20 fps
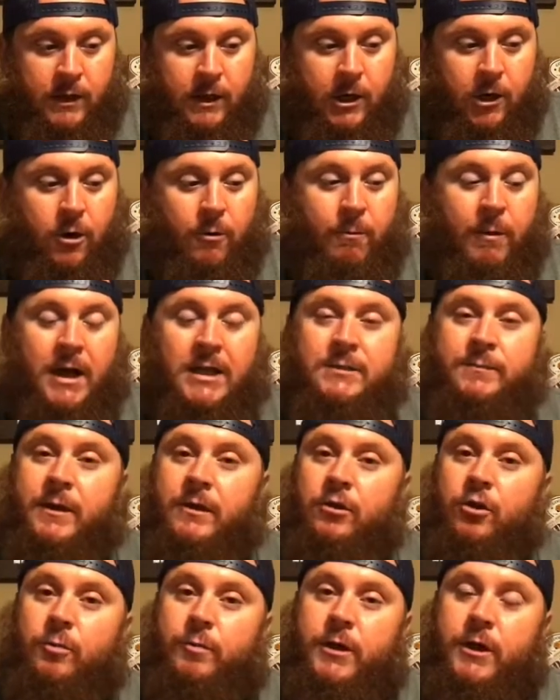It reminds me a
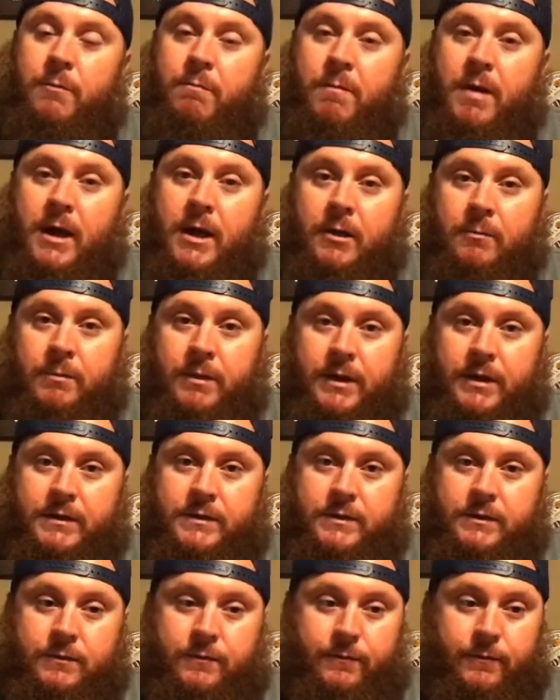little bit of Mega
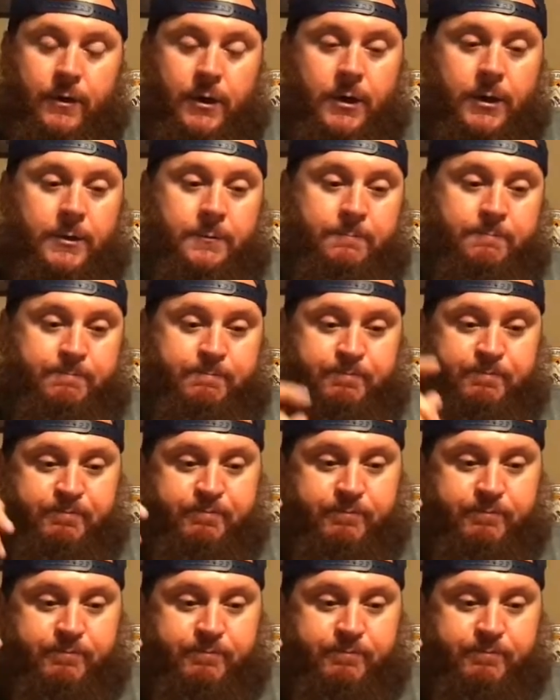Mix from